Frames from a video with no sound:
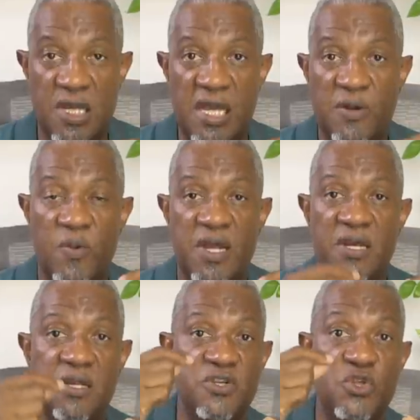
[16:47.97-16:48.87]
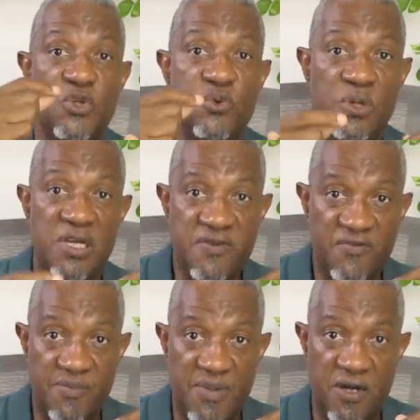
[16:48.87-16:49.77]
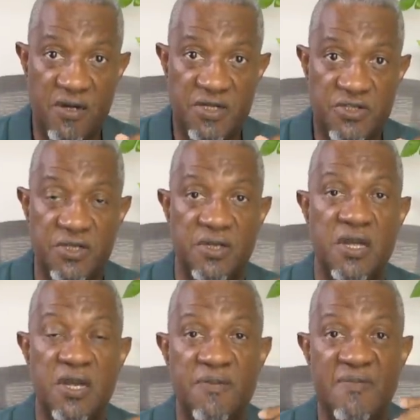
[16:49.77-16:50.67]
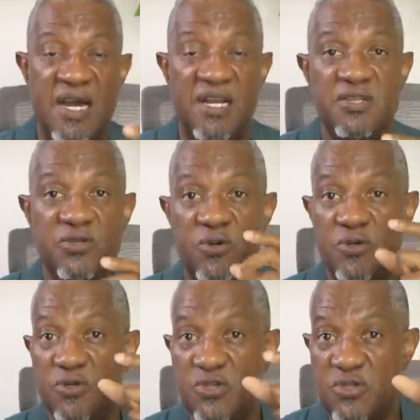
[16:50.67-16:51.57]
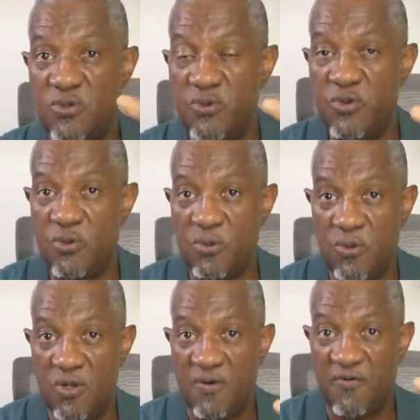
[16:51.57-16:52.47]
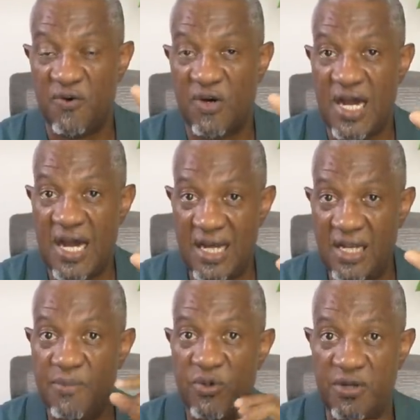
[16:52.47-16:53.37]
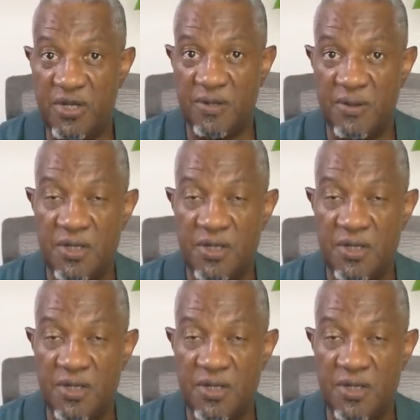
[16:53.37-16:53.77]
and when you leave the marriage, the man is going to sue you for alimony.